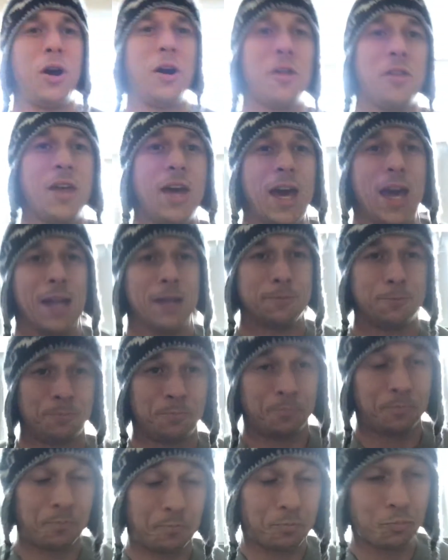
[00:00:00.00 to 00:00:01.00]
all that
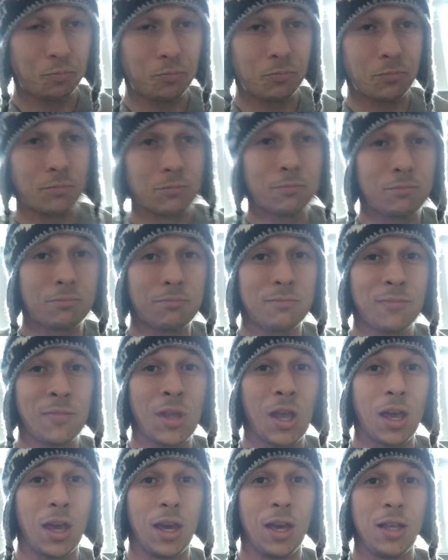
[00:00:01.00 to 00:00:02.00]

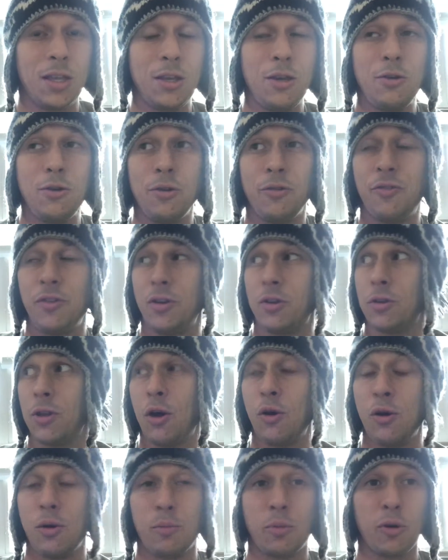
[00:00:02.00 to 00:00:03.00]
and you feel
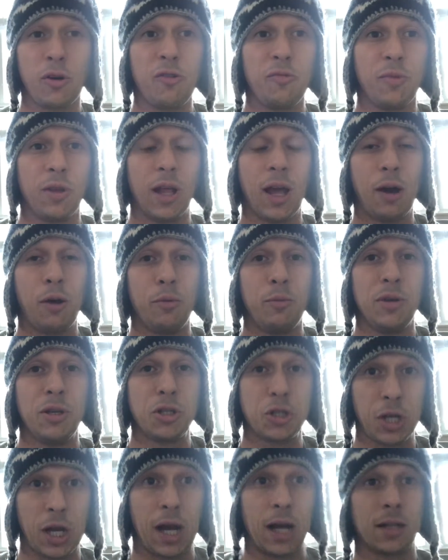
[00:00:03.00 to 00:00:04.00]
no improvement, I would be
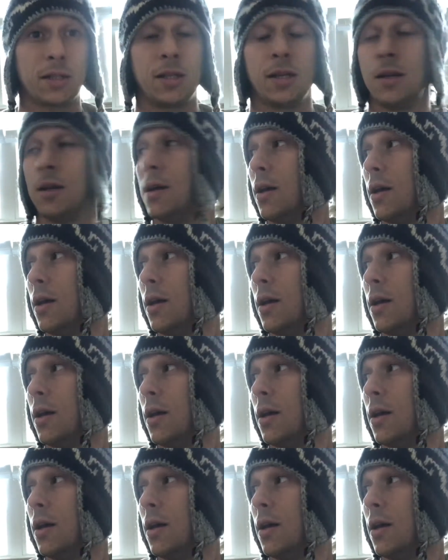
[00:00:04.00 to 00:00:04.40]
shocked,